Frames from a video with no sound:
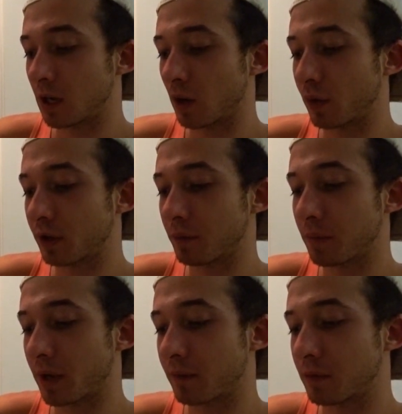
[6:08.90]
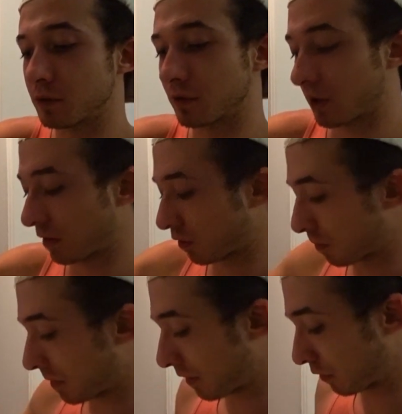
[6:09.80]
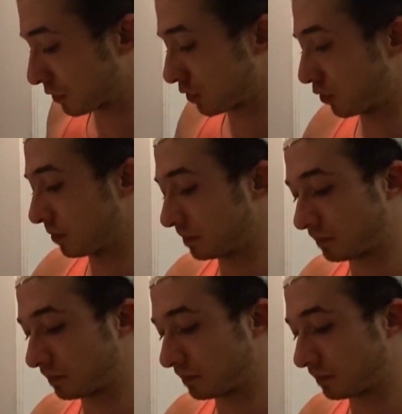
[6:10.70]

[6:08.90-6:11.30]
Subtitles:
how we can combine those two.